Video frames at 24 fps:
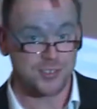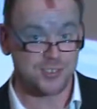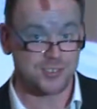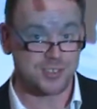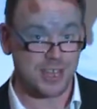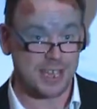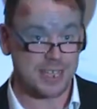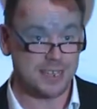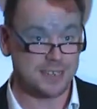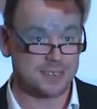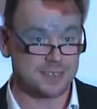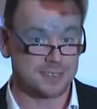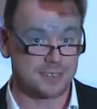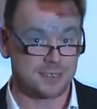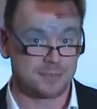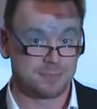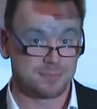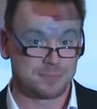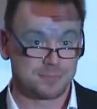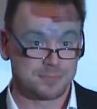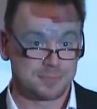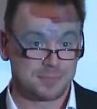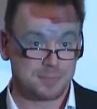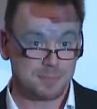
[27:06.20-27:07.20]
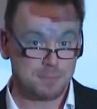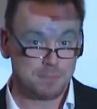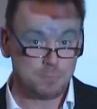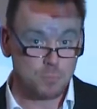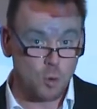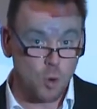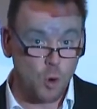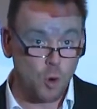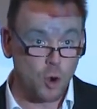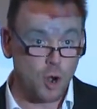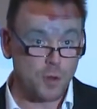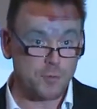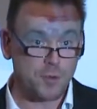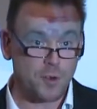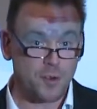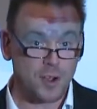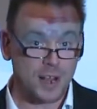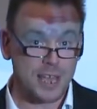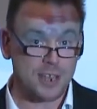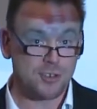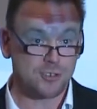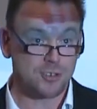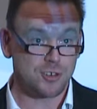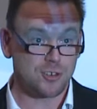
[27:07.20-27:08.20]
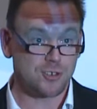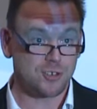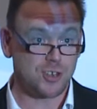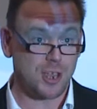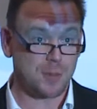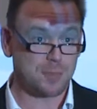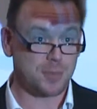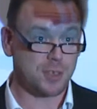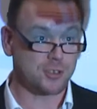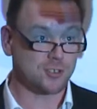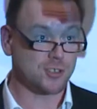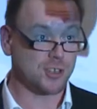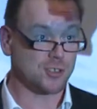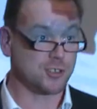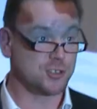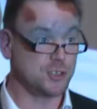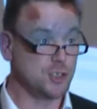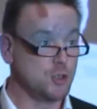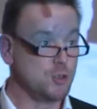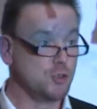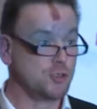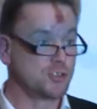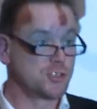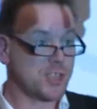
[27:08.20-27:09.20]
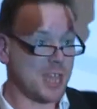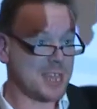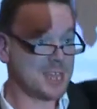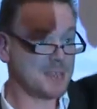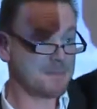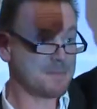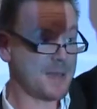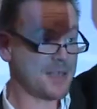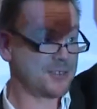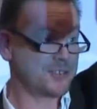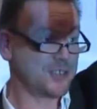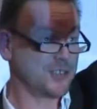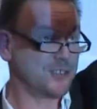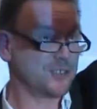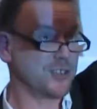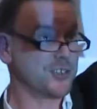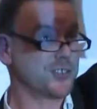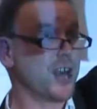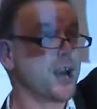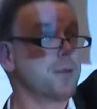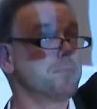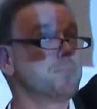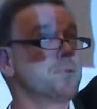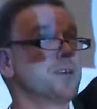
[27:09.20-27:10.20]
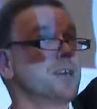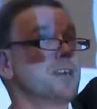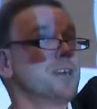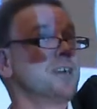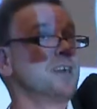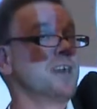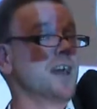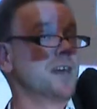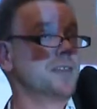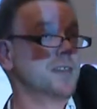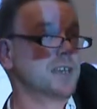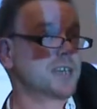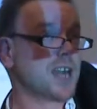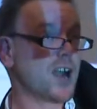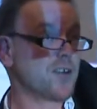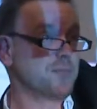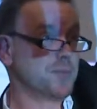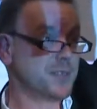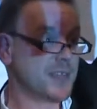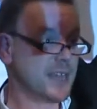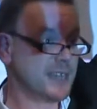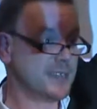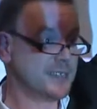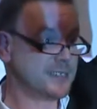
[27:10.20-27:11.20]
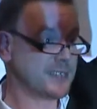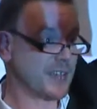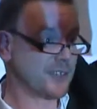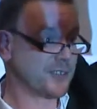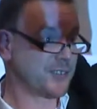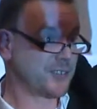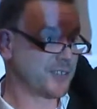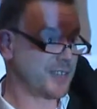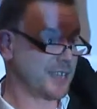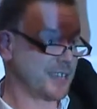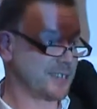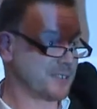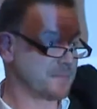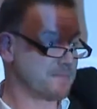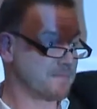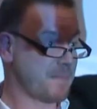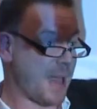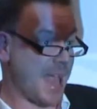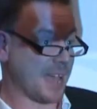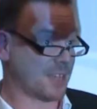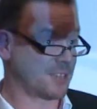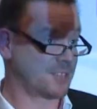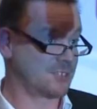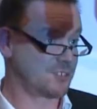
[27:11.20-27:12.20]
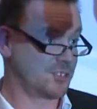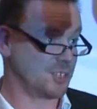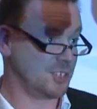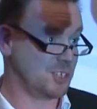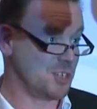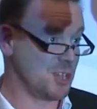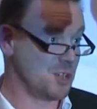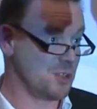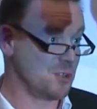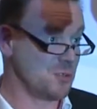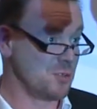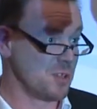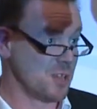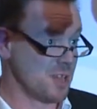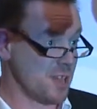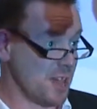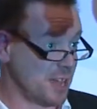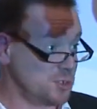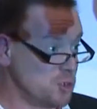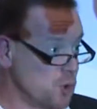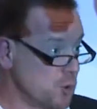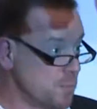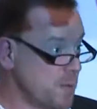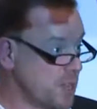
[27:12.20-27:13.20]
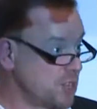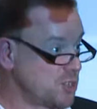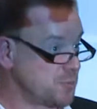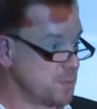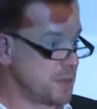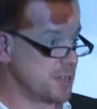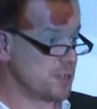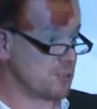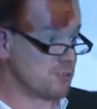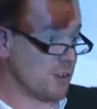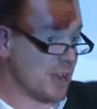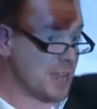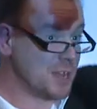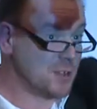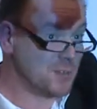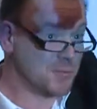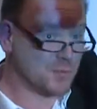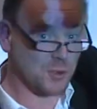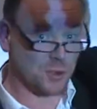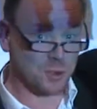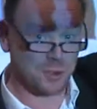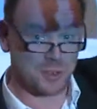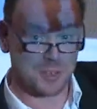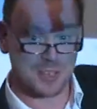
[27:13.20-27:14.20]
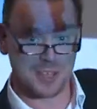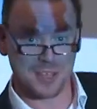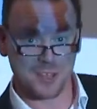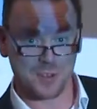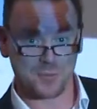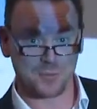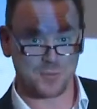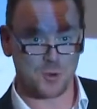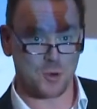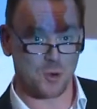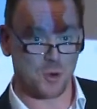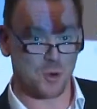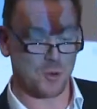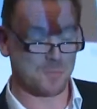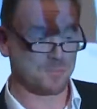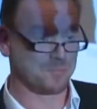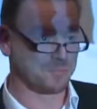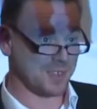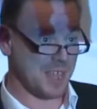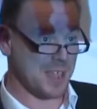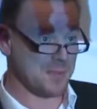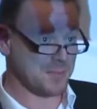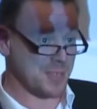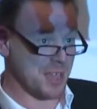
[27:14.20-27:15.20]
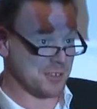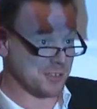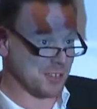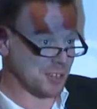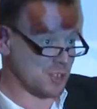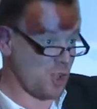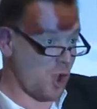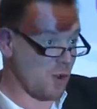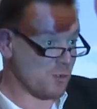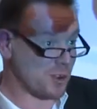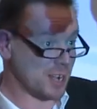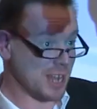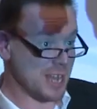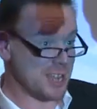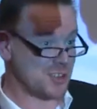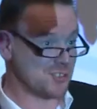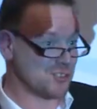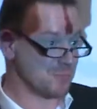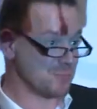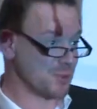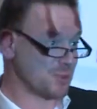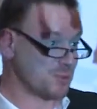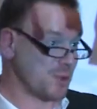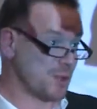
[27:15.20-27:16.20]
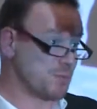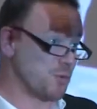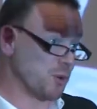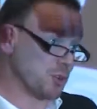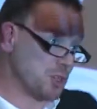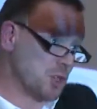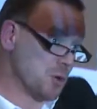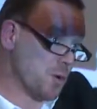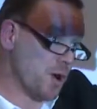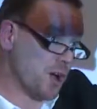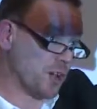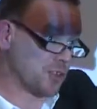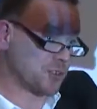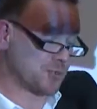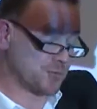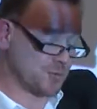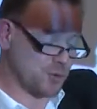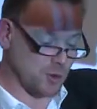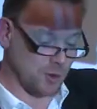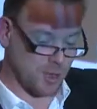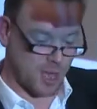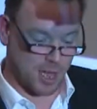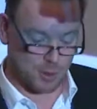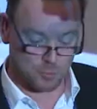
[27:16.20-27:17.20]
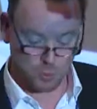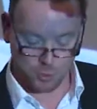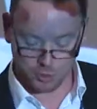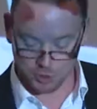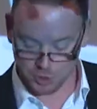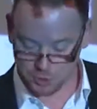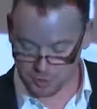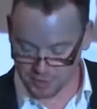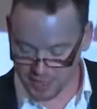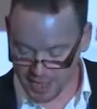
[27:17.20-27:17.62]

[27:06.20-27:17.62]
state, more of a relationship than just you send messages up and the government then does things back to you, and you're meant to be grateful for if there's a correlation between what you ask for and what you